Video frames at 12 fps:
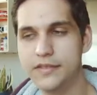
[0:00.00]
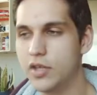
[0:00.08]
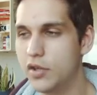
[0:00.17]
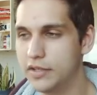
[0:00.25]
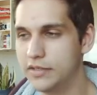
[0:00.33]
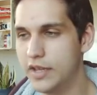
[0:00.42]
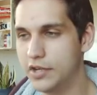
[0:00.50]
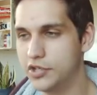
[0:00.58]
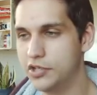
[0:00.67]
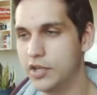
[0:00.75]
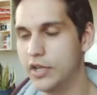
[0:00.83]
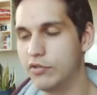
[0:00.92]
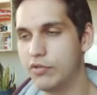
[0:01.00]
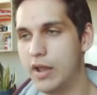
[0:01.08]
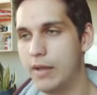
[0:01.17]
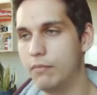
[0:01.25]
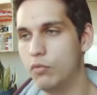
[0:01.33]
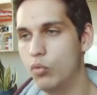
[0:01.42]
architecture
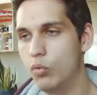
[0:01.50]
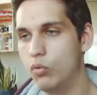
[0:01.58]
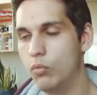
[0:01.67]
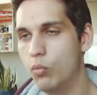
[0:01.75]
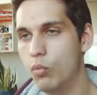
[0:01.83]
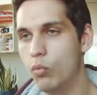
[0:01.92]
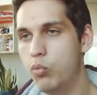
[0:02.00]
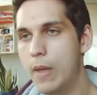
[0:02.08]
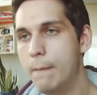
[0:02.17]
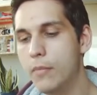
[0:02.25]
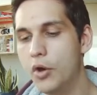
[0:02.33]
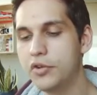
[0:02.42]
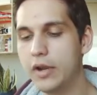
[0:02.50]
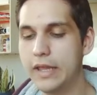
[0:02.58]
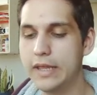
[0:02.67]
diagram, we're modeling